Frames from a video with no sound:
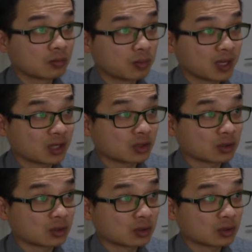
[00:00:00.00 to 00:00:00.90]

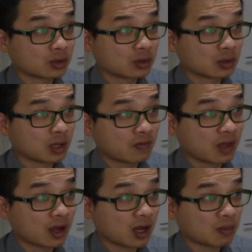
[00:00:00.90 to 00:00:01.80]
patient if
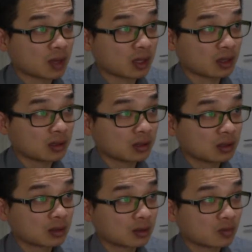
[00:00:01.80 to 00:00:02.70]
they have neck pain
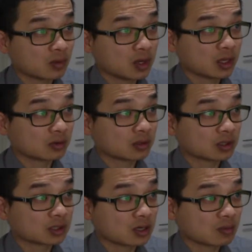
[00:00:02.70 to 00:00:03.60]
relating to
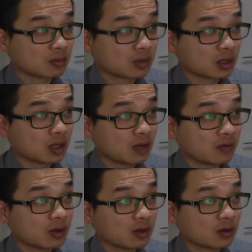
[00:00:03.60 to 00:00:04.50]
sleep,
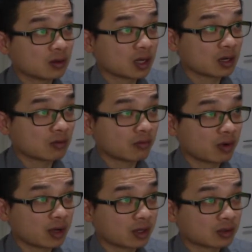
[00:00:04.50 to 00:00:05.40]
even though they're not
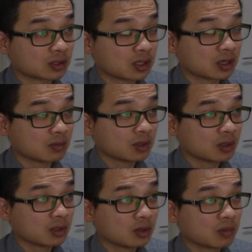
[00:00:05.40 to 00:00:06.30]
relating to sleep,
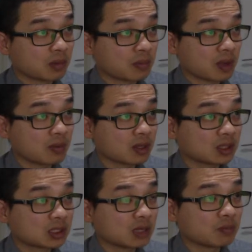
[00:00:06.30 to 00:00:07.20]
but maybe
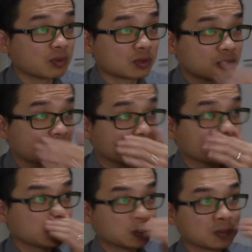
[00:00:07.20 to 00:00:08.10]
sleep
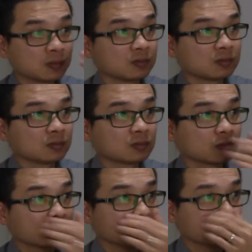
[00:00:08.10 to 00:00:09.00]
position
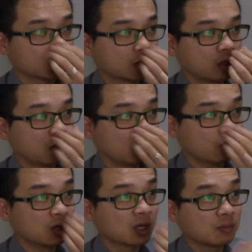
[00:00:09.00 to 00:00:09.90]
or
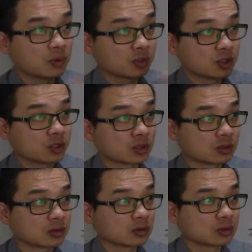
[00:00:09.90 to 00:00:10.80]
working
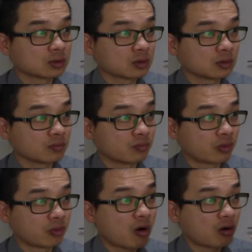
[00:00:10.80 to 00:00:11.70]
position
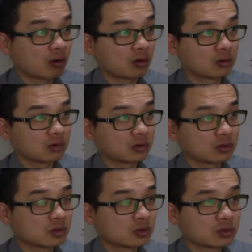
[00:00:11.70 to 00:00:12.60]
for
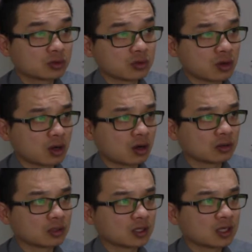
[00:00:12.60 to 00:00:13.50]
too
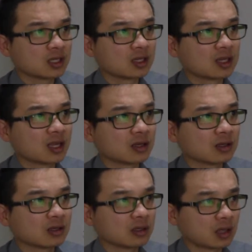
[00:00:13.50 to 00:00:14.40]
long,
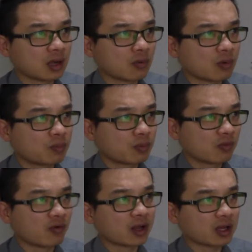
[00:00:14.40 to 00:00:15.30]
then that will
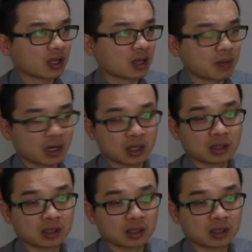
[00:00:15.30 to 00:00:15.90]
prevent they get better.